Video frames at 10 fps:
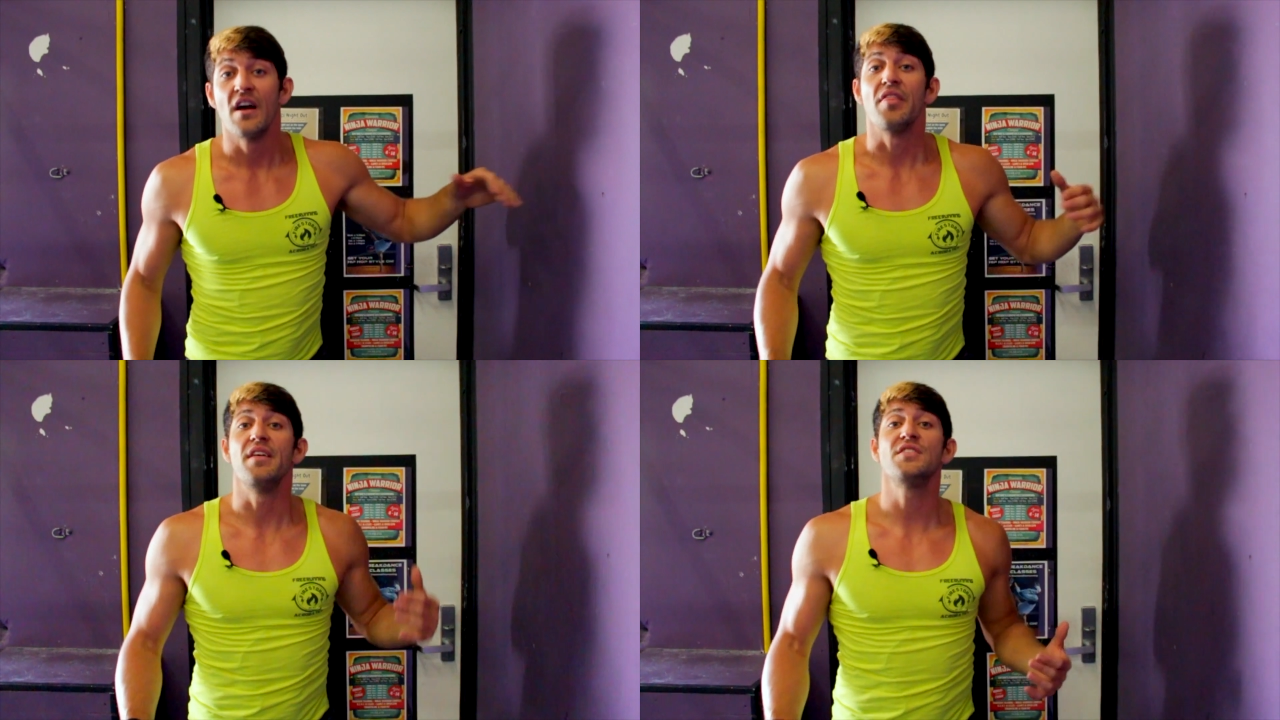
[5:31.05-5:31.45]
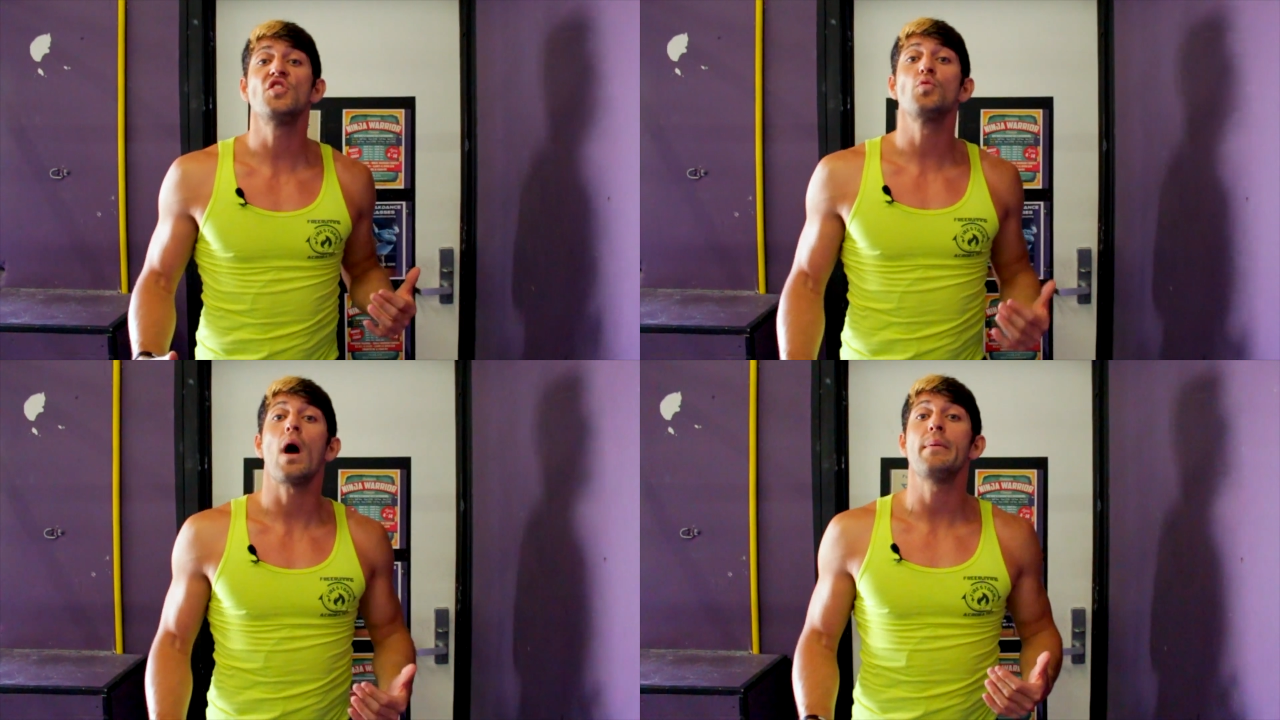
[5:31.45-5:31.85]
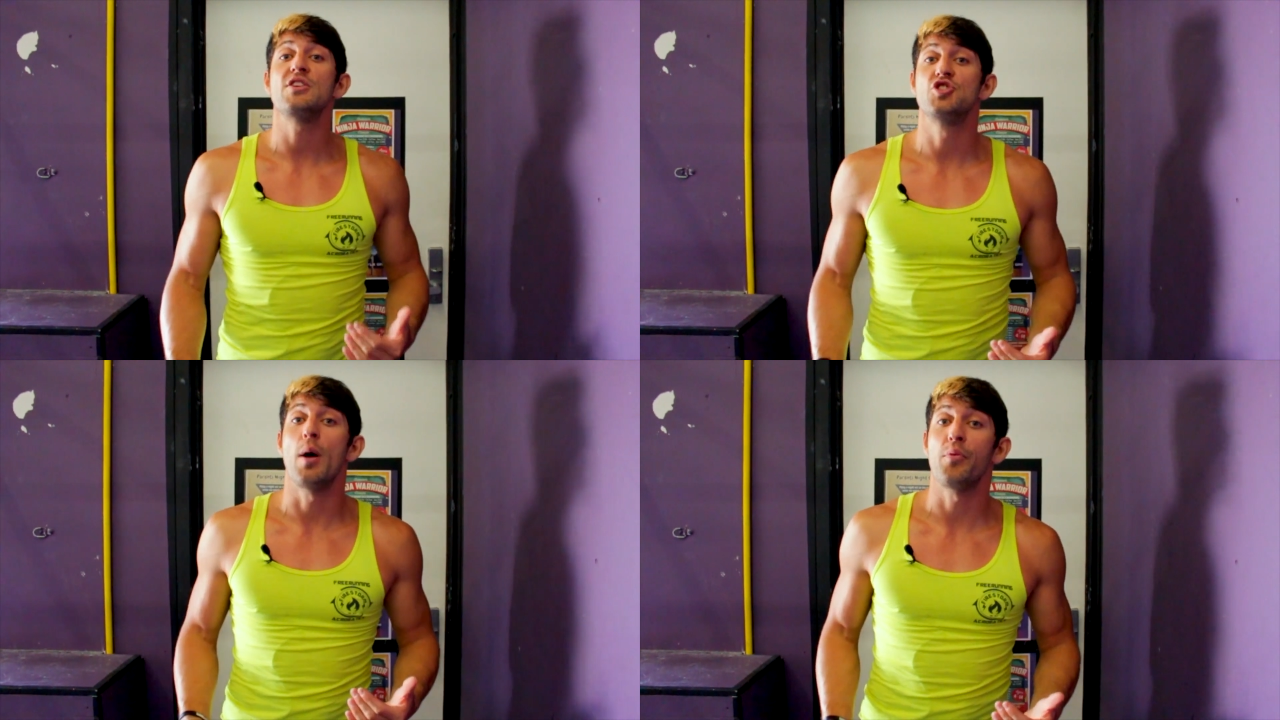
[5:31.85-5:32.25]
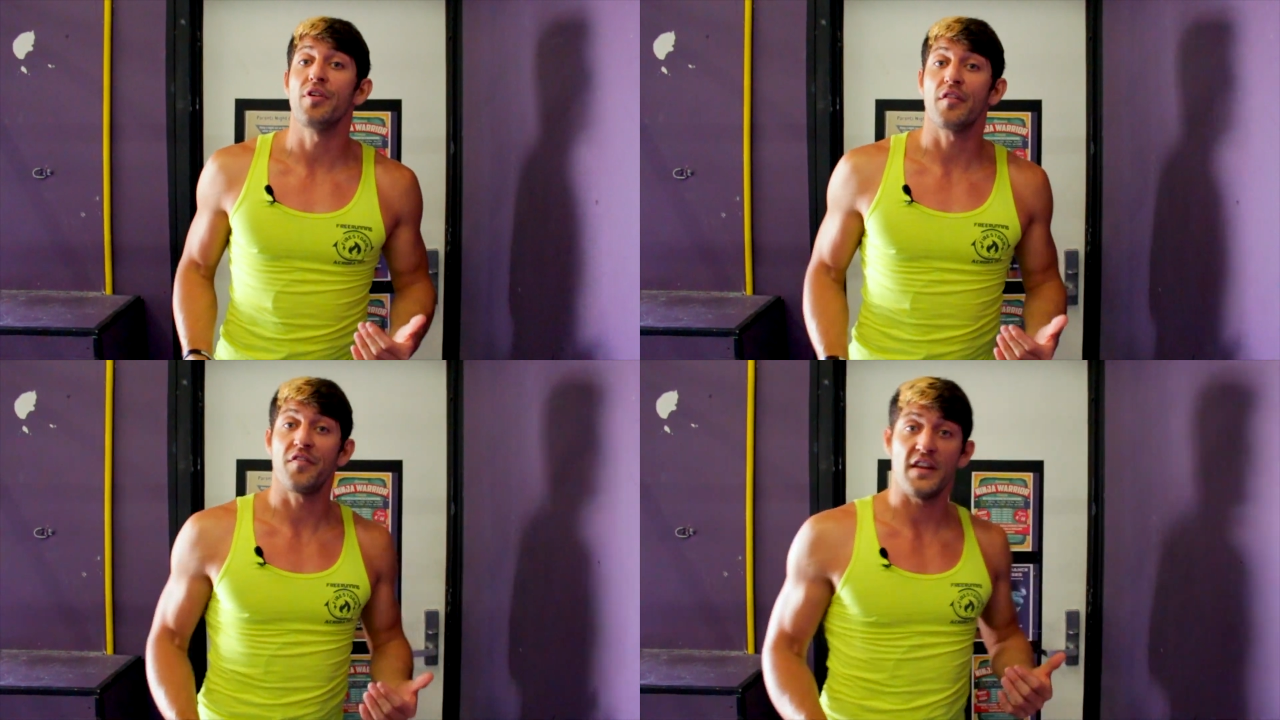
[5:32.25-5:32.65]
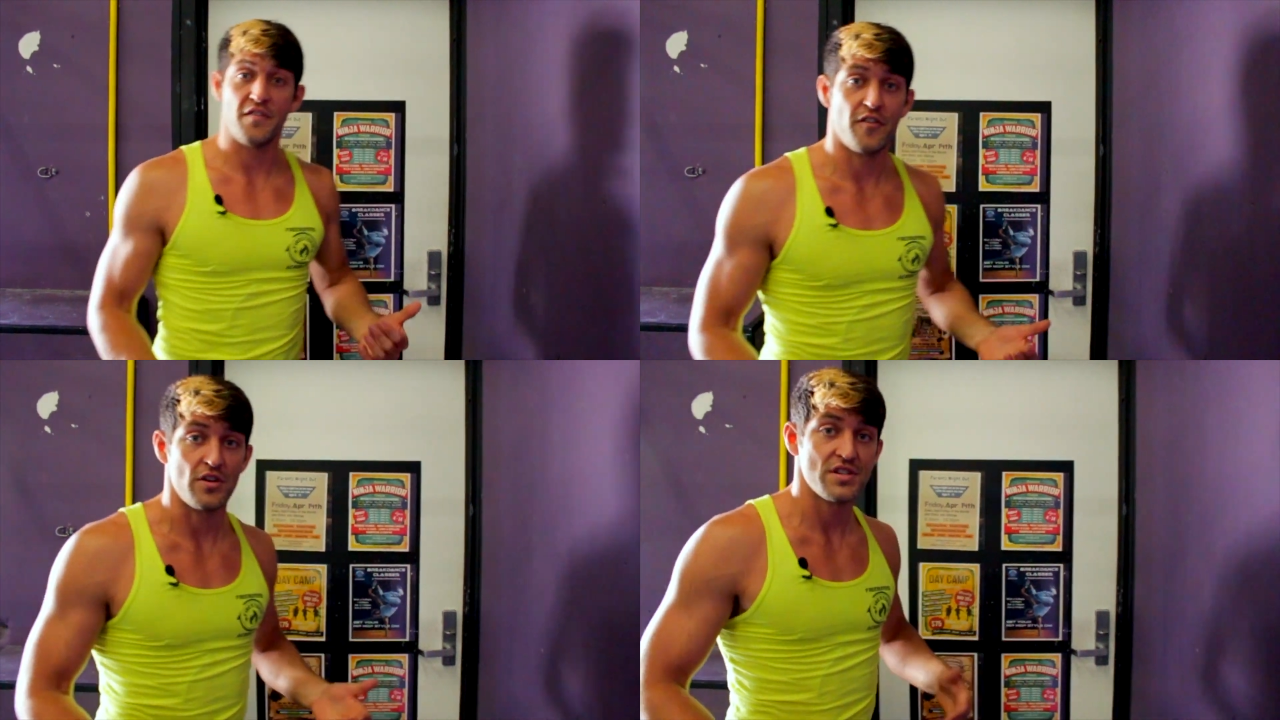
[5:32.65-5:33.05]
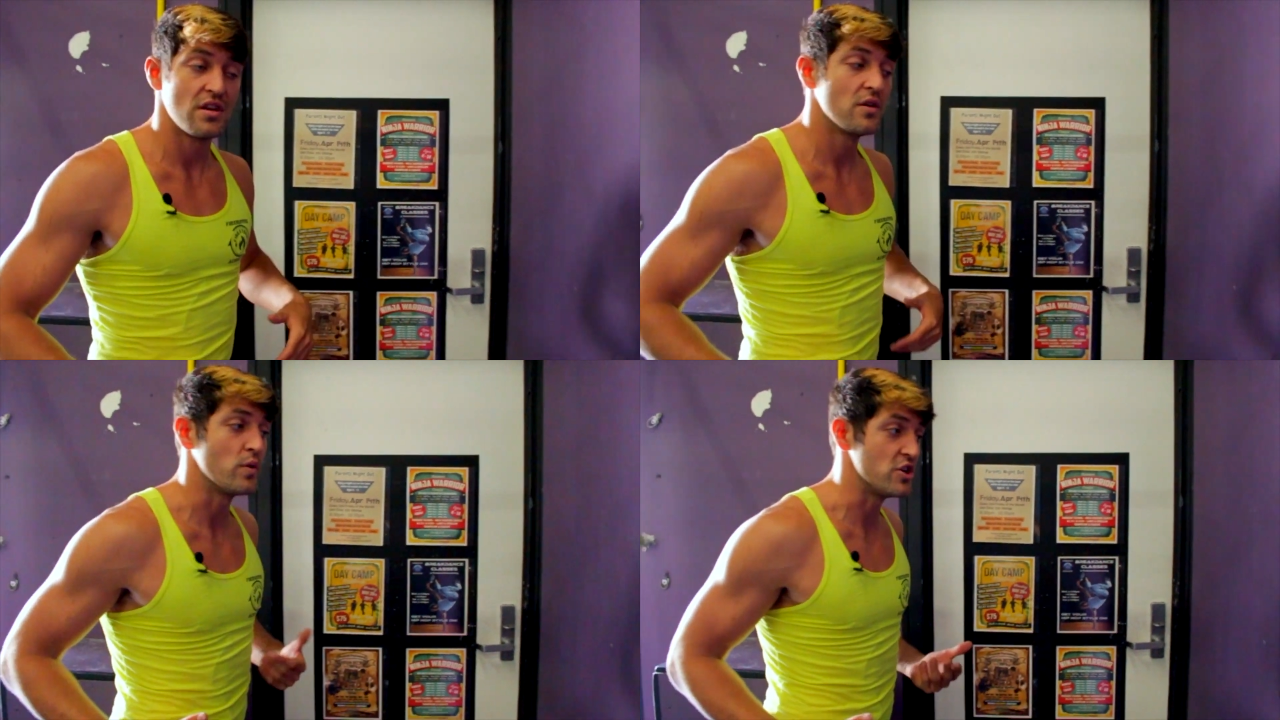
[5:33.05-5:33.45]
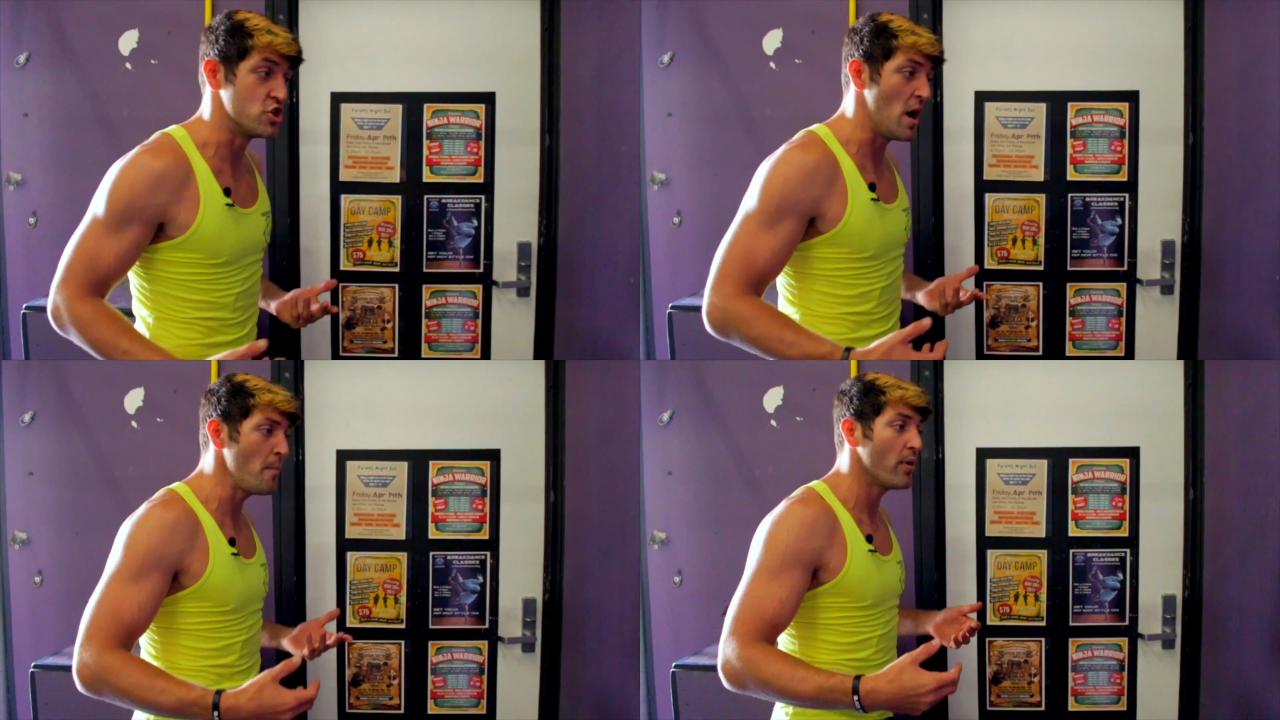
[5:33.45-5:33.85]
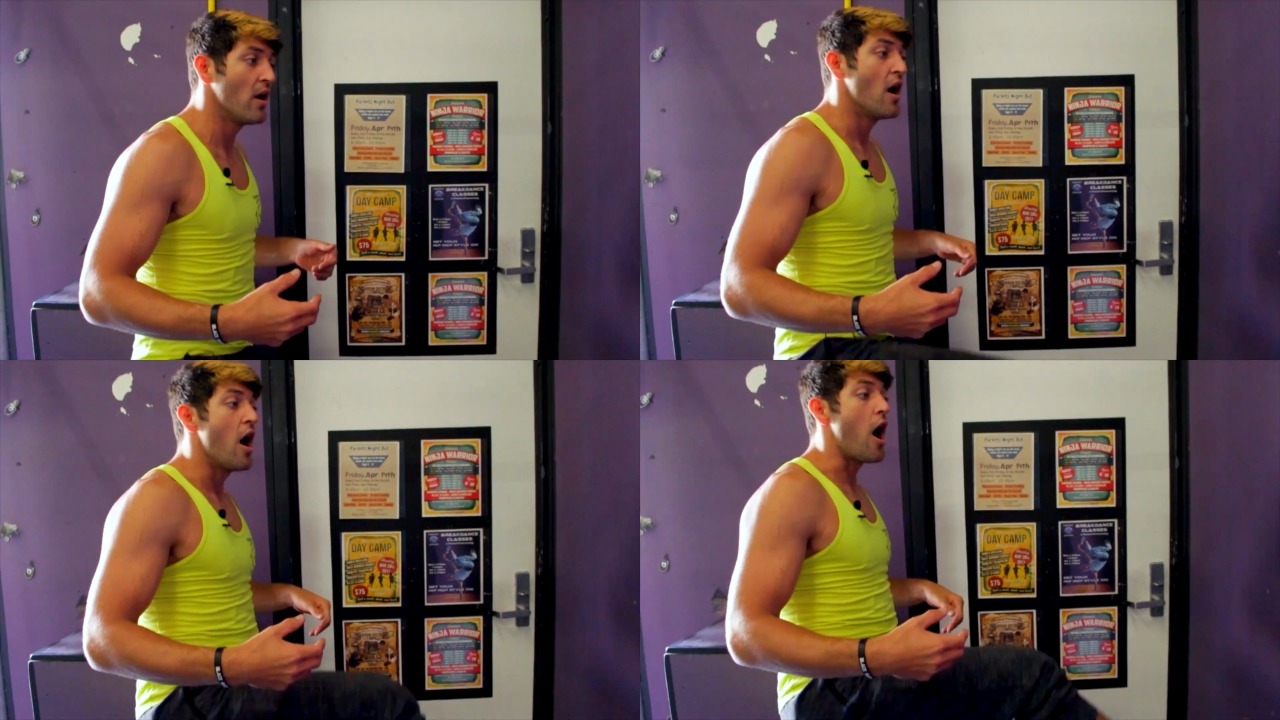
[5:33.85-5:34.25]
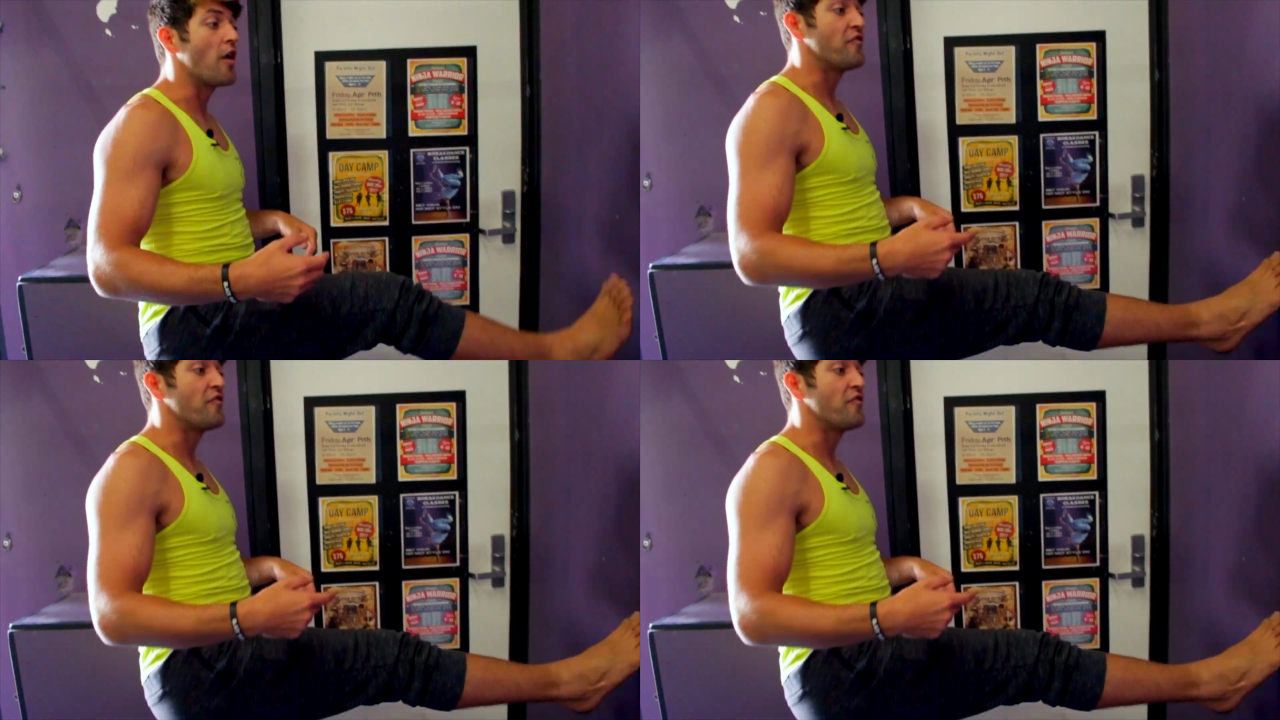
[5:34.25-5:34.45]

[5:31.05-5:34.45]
This is why we jump with our feet first. We jump, our